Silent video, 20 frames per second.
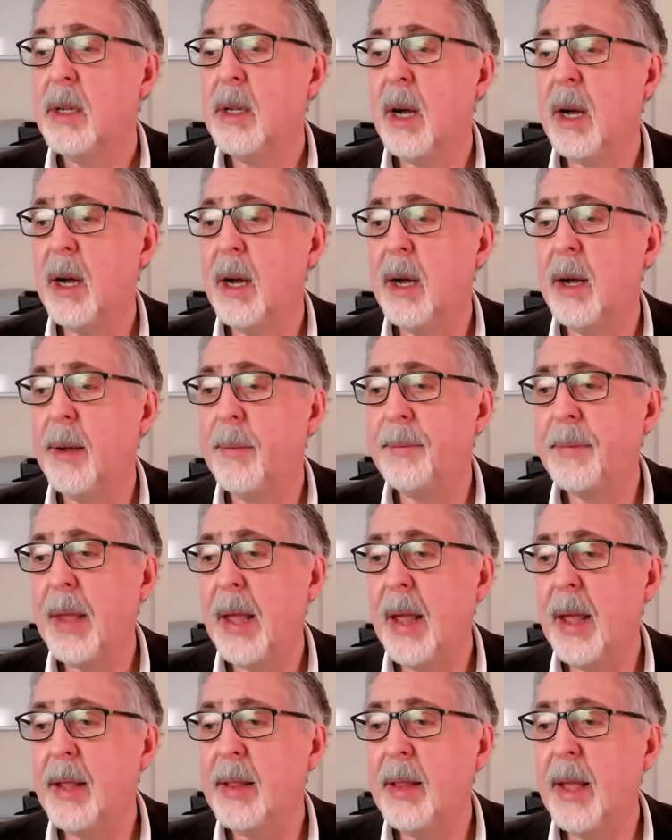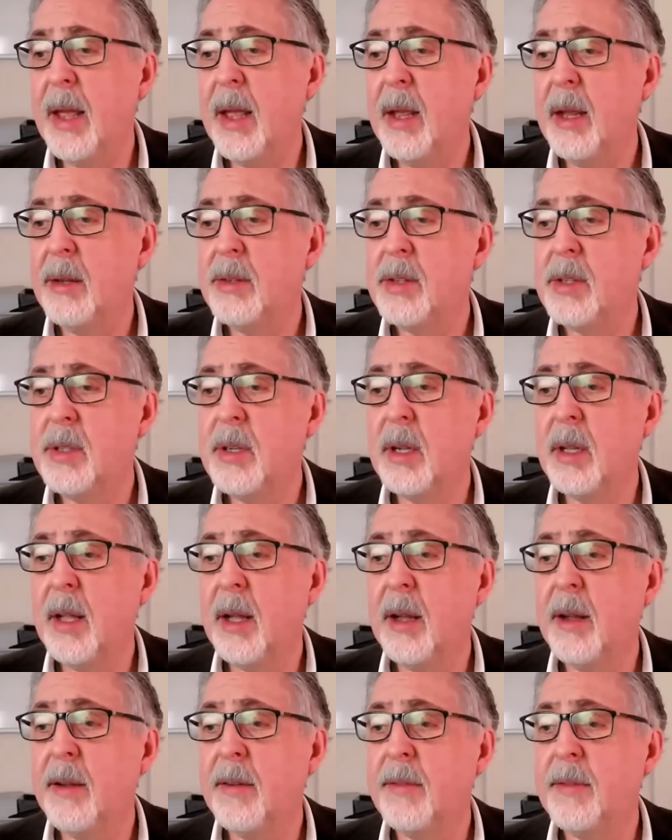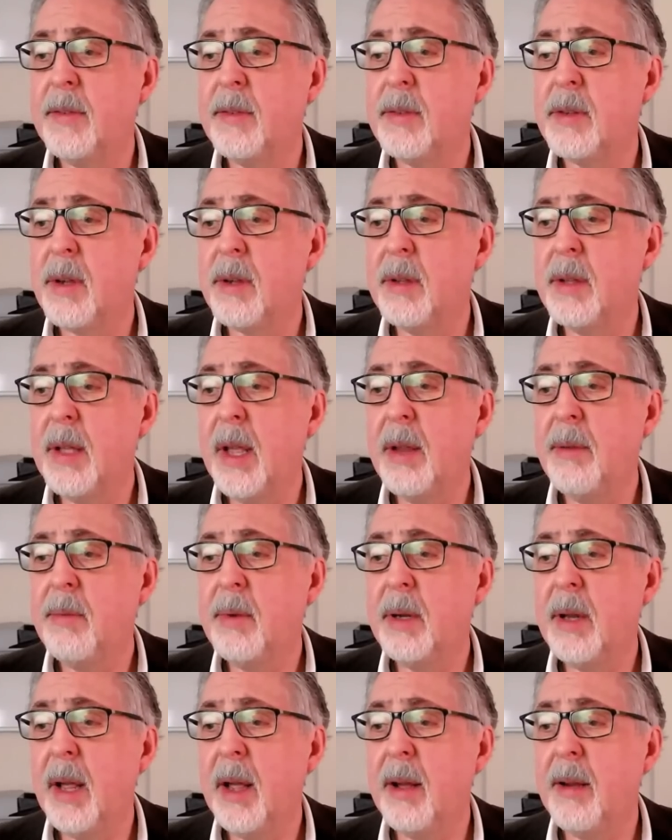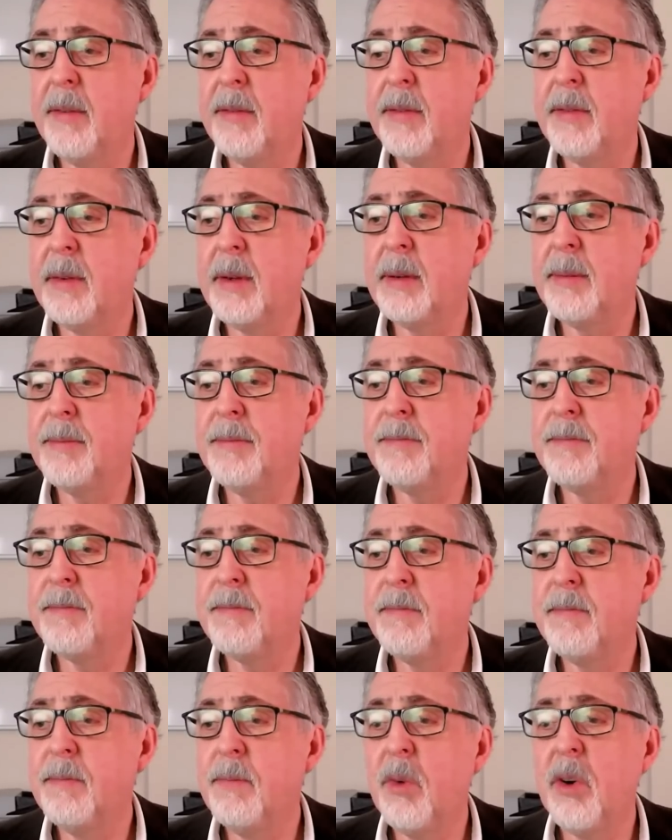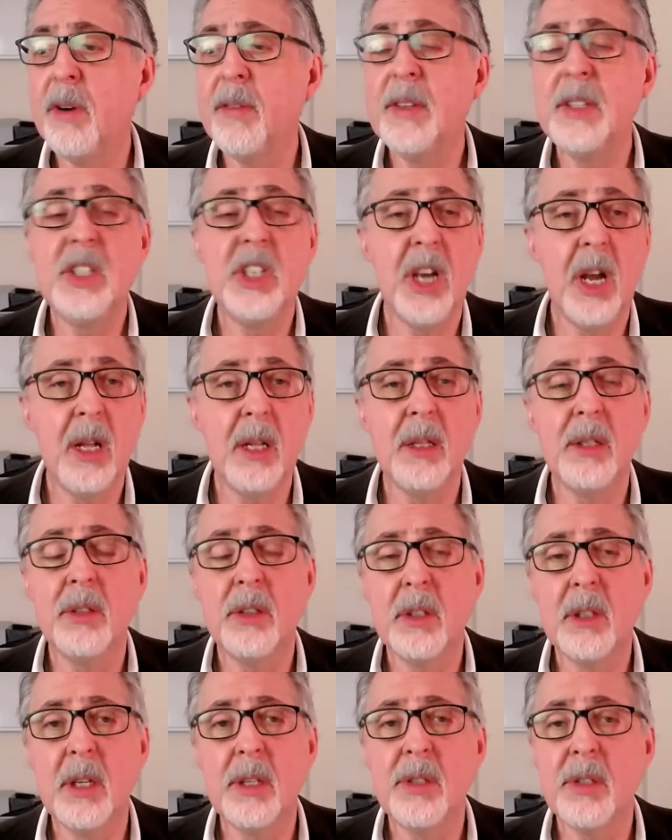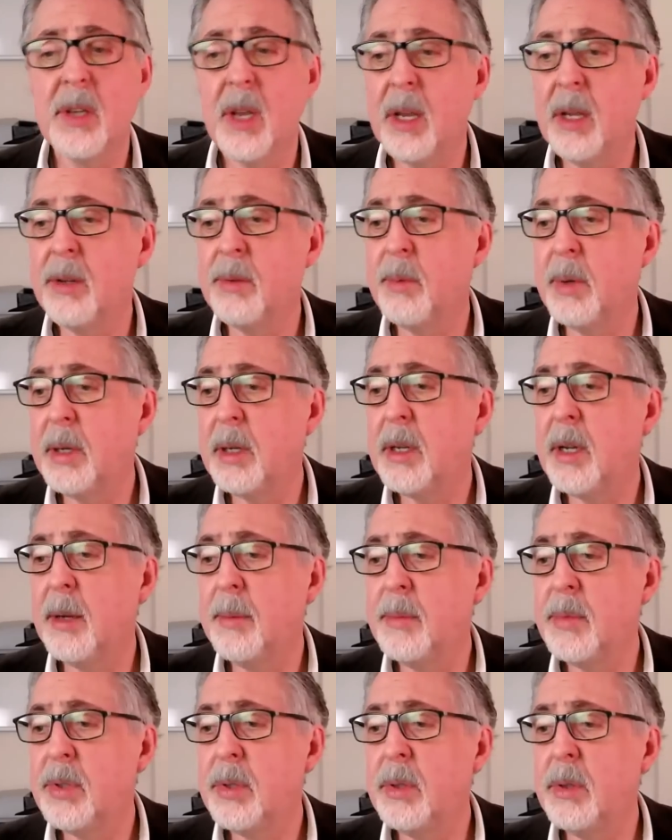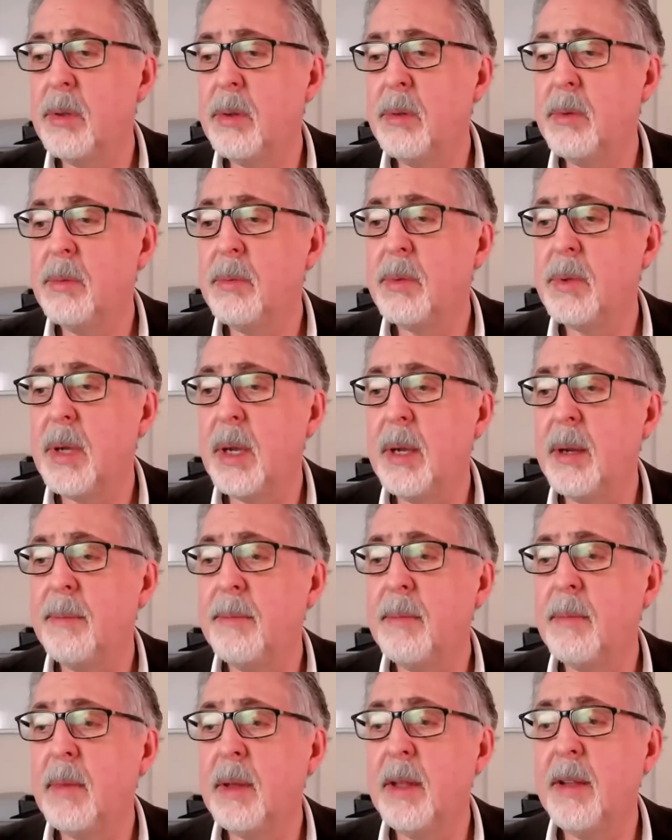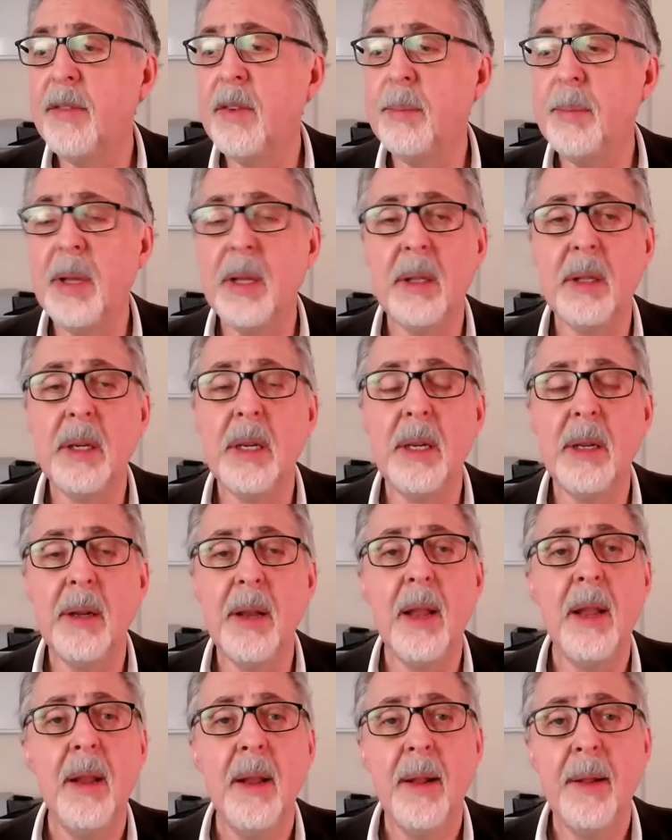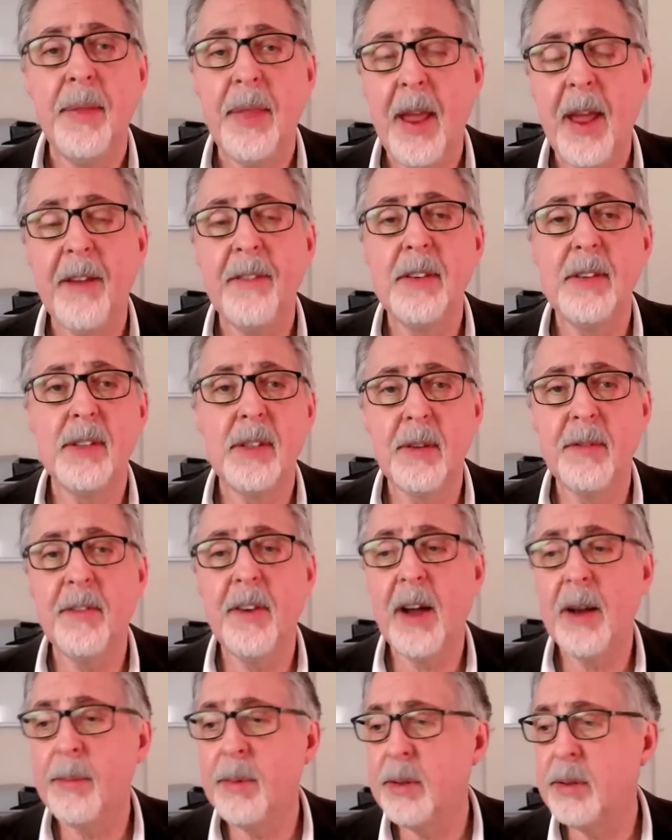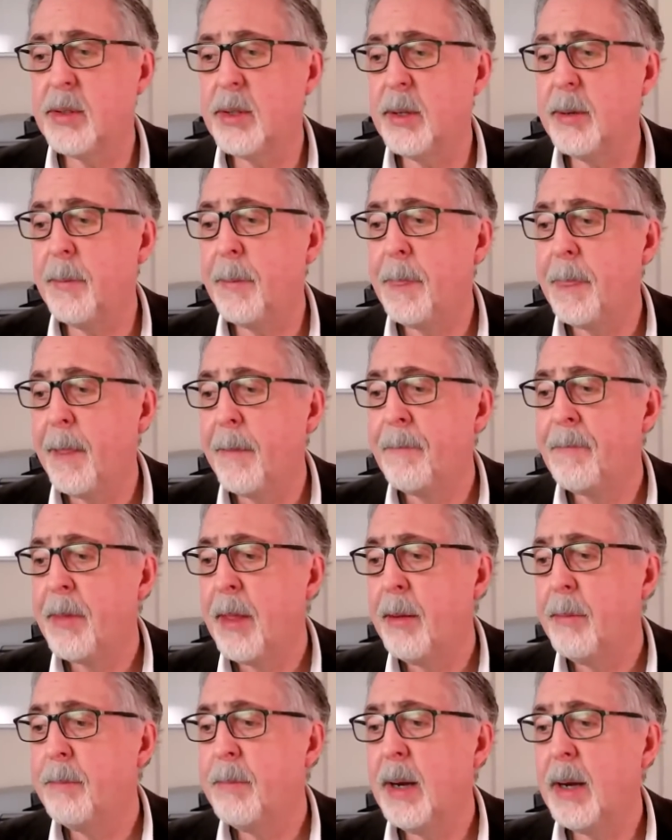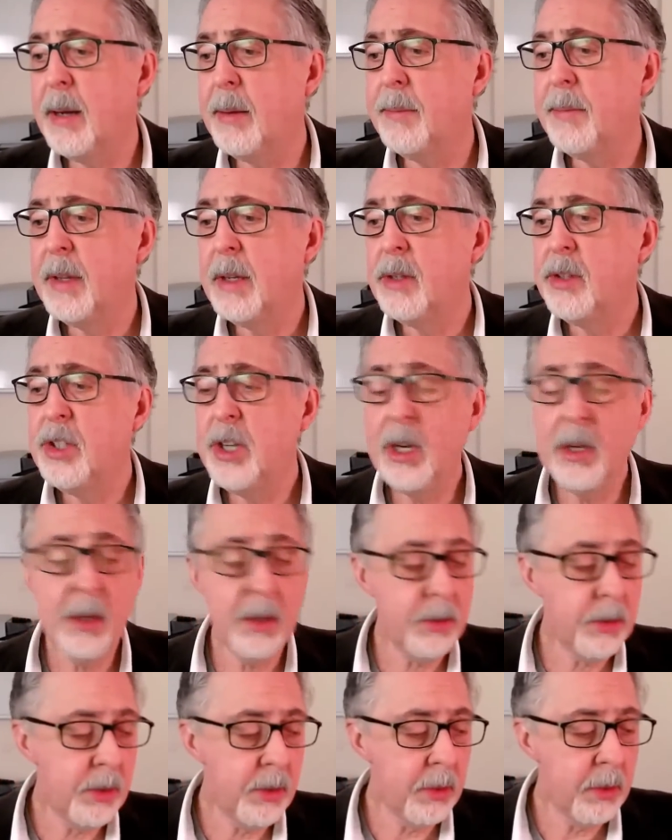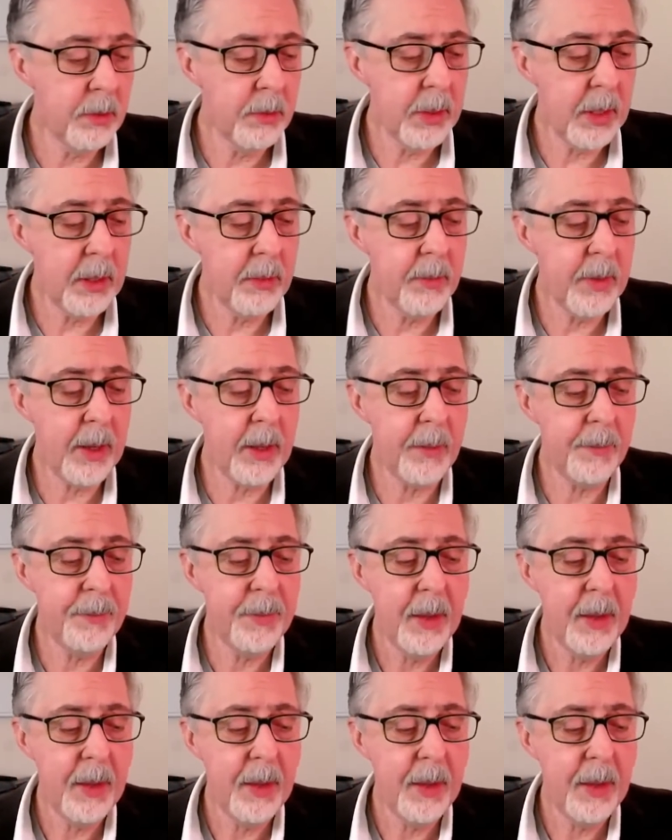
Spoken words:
And they still have, so they would have more of a challenge, let's say, when it comes to, say, livability and having some vibrancy. But Chico's doing really well.